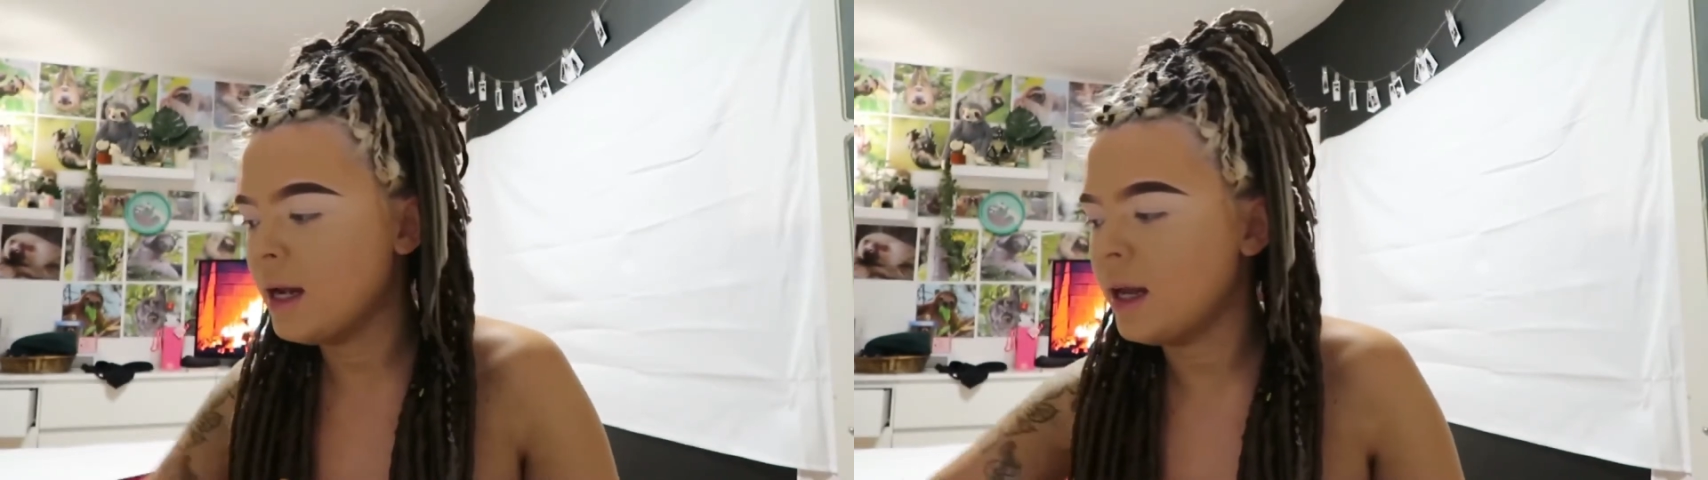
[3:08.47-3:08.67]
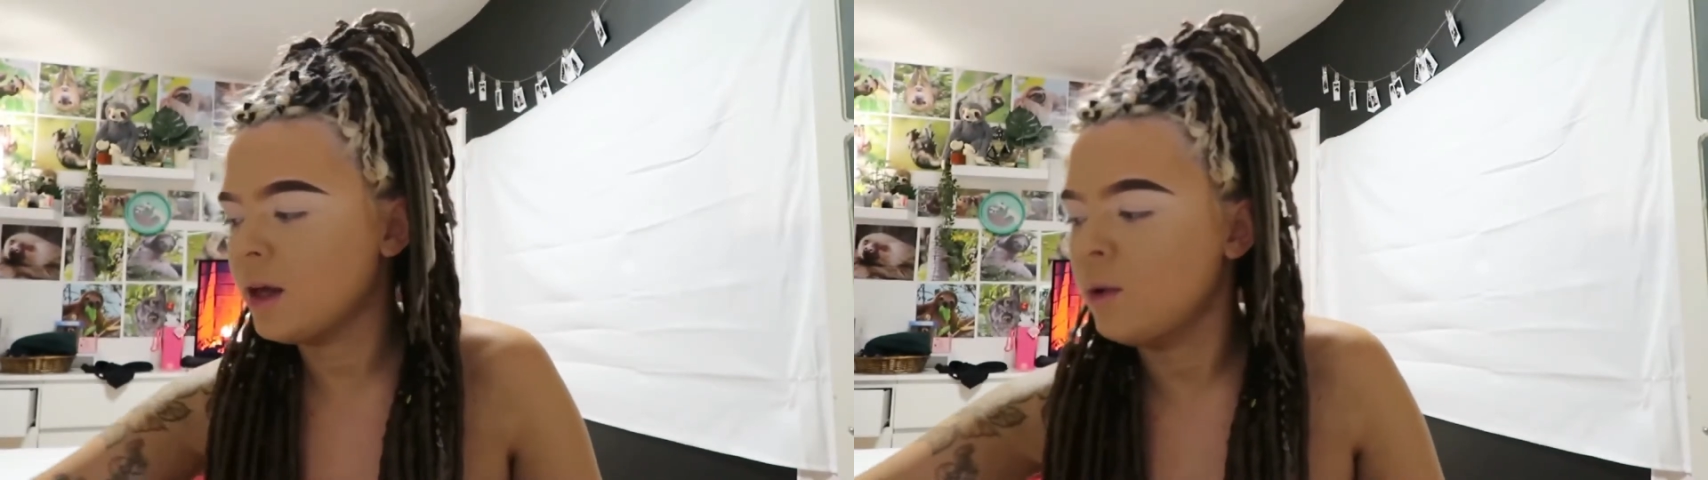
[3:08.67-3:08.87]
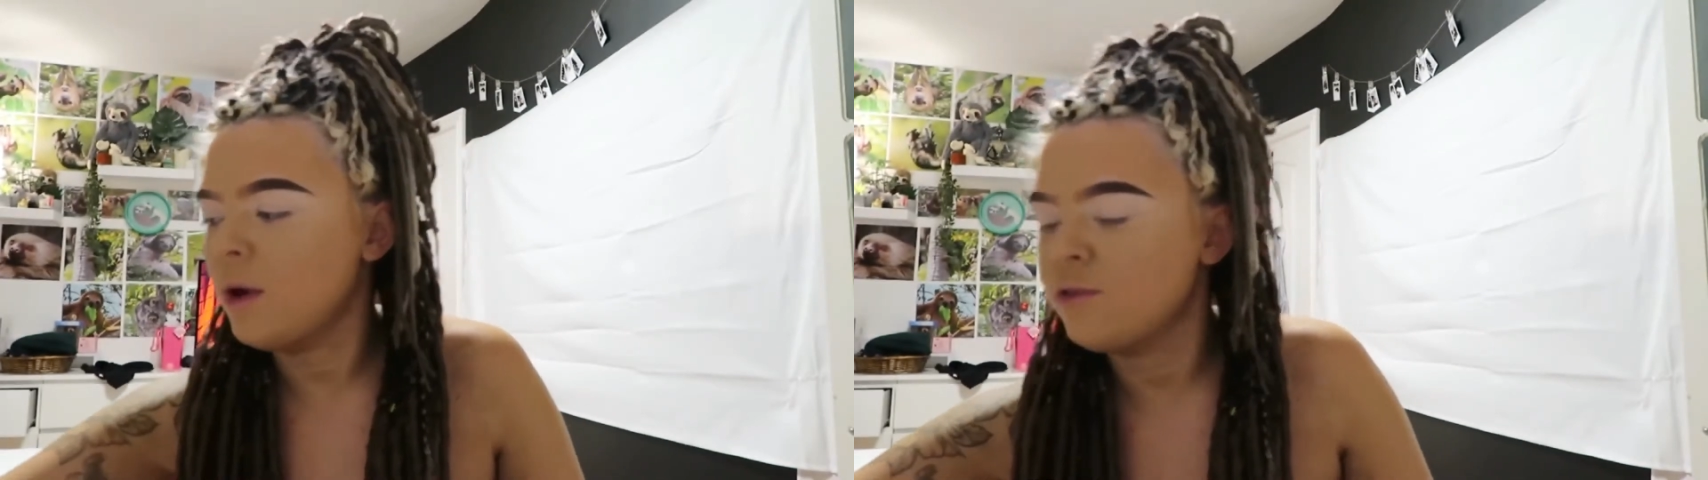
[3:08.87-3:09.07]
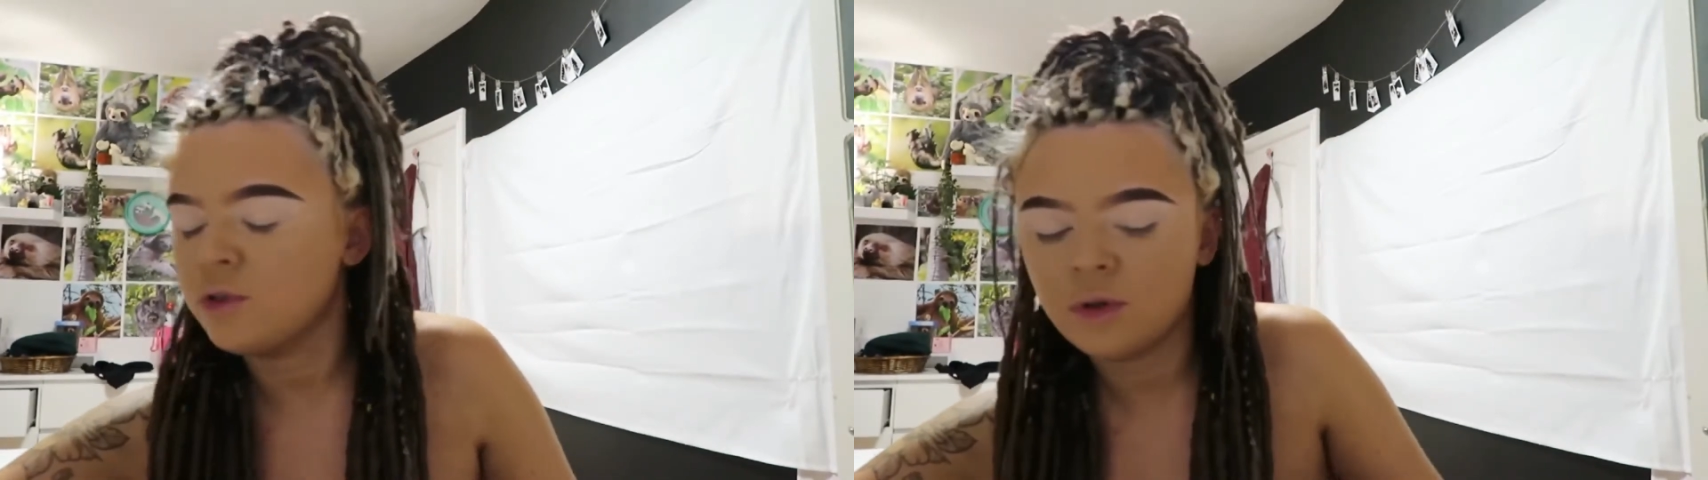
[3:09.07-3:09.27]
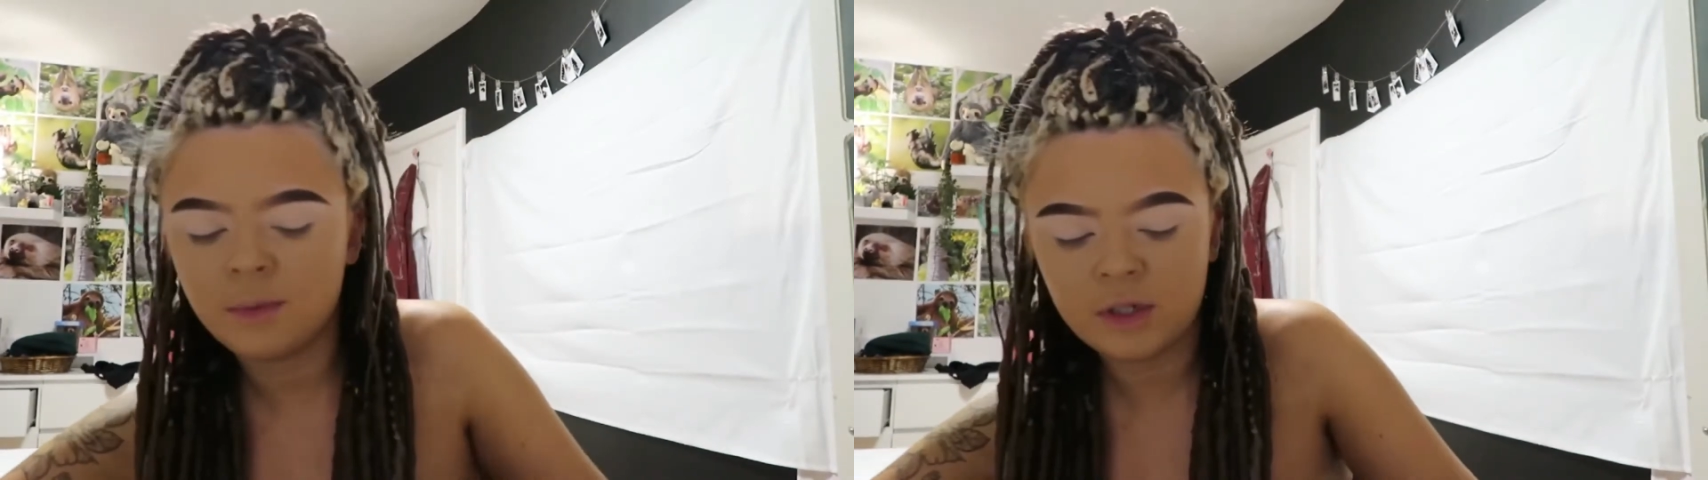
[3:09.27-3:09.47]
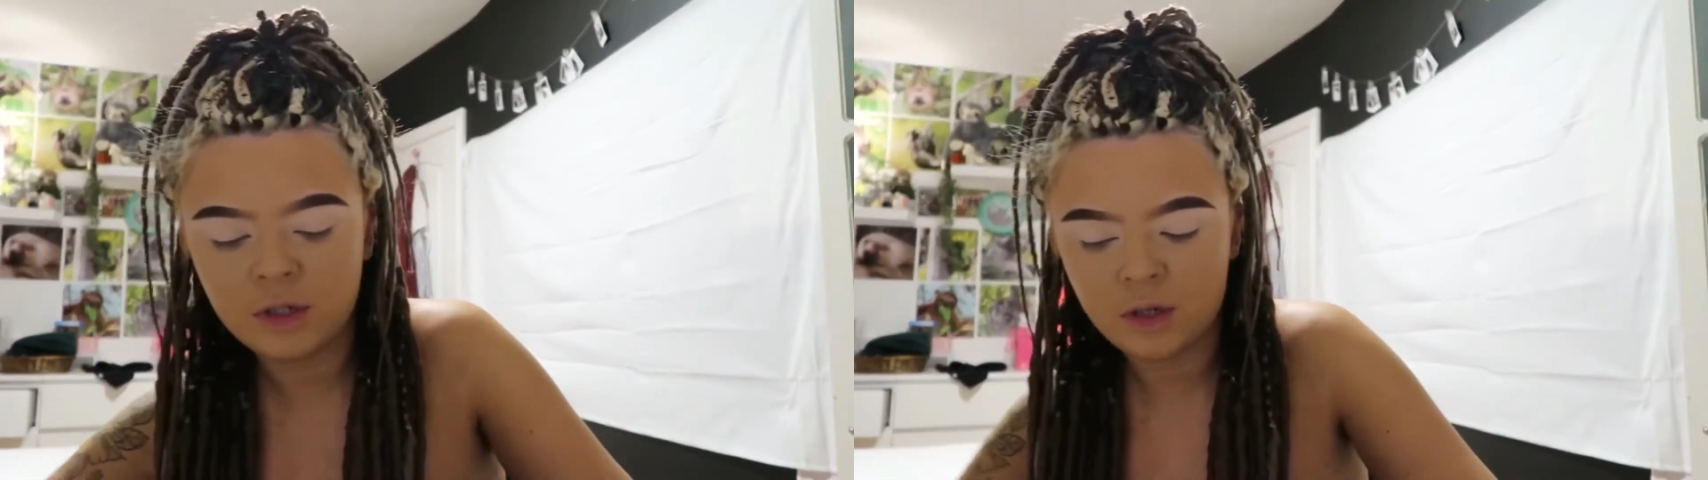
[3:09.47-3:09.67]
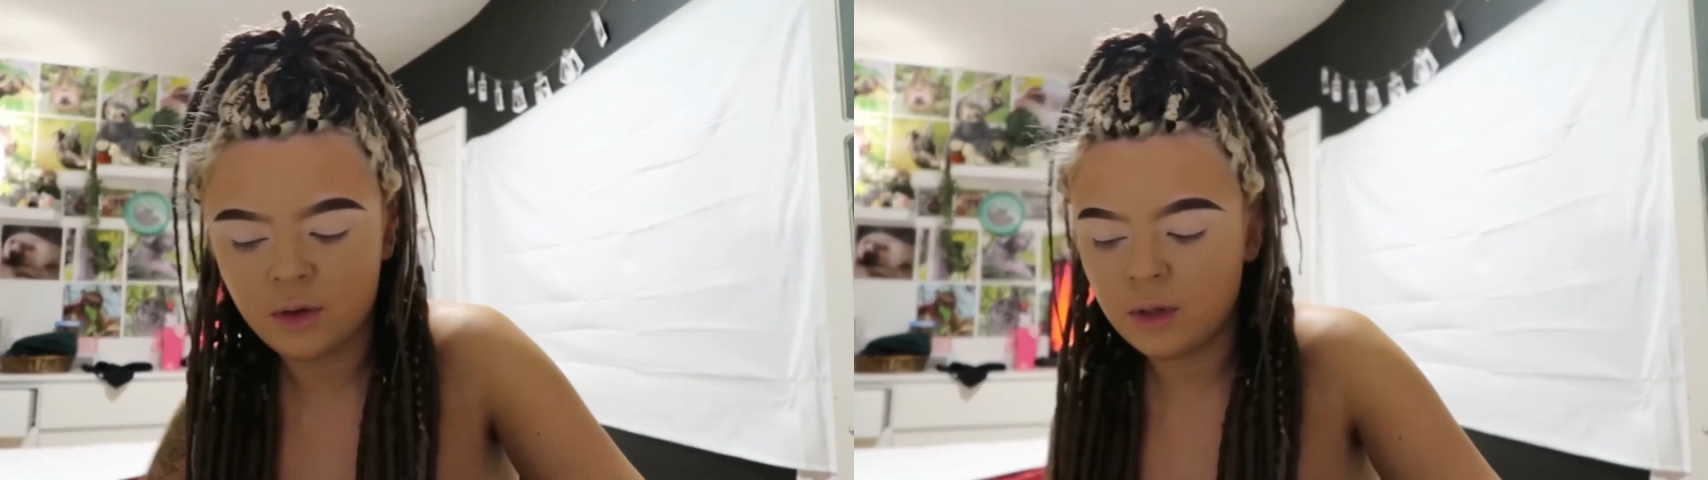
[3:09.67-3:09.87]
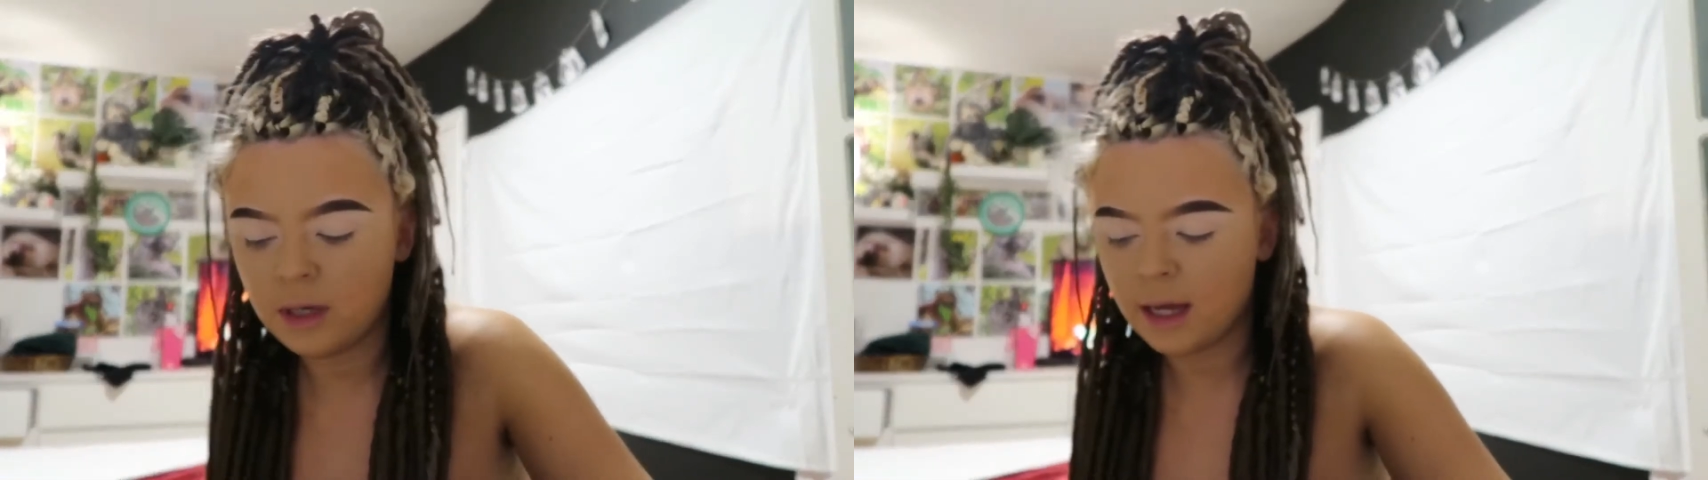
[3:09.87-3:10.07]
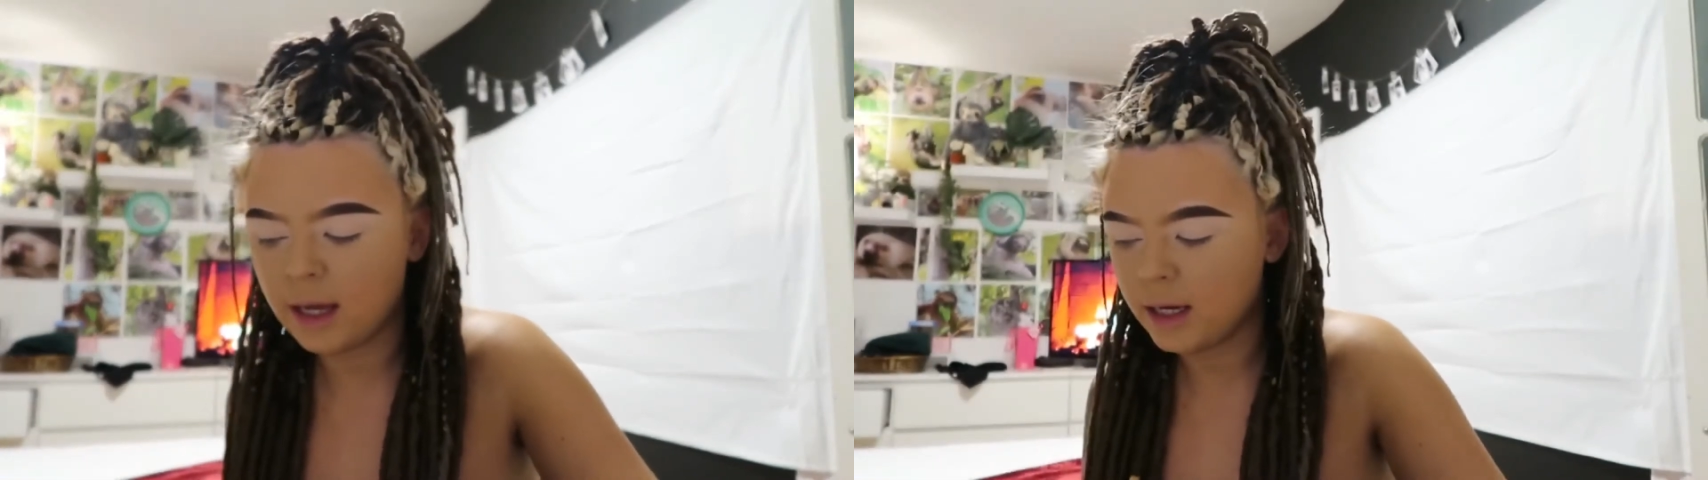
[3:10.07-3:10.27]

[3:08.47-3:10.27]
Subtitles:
Like, whoever took my scooter, like,